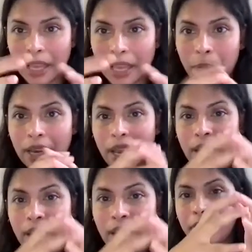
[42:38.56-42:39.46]
them
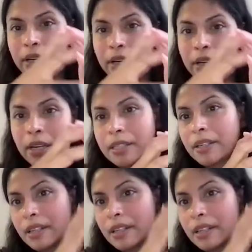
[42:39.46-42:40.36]
in kind of a
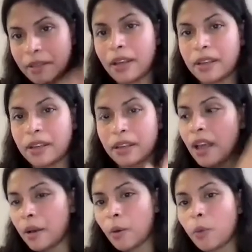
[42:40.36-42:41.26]
cluster.
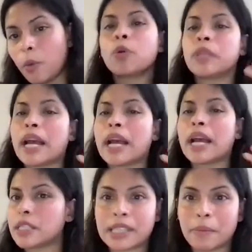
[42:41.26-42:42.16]
And so
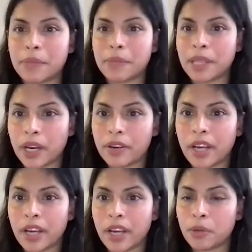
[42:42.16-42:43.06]
that's something we are
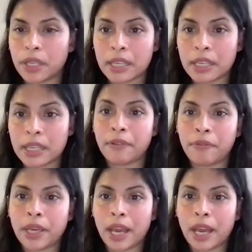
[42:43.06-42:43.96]
trying to do, this
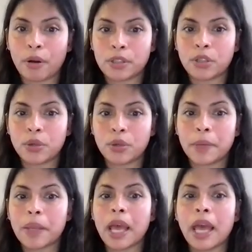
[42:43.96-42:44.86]
if we can also do
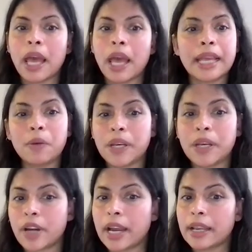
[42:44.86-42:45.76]
it. Then
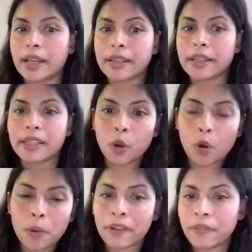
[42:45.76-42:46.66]
we tried like this
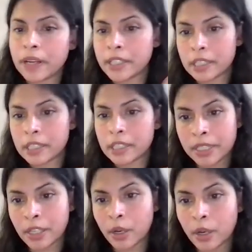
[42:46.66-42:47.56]
global features
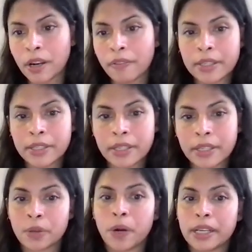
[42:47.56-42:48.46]
versus a local
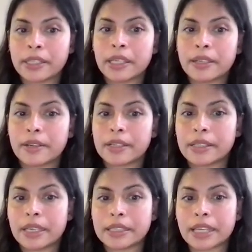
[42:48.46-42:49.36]
feature. So what is
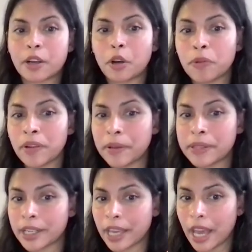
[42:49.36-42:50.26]
interesting is that
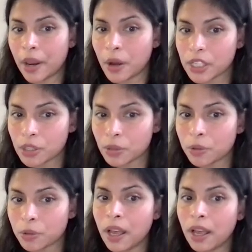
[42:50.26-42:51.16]
global feature
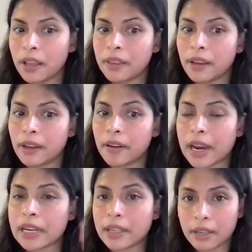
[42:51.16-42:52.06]
cannot do
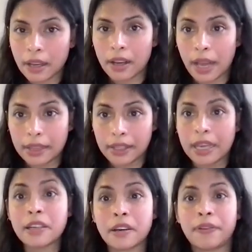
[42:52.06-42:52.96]
the right
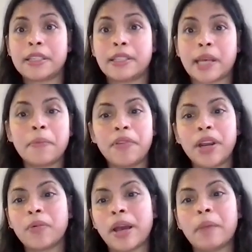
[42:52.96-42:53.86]
at the interface
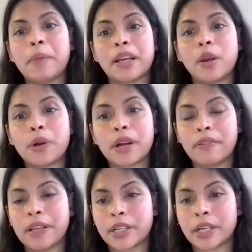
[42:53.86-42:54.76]
jump very well, but
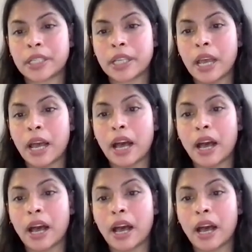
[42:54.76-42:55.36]
local features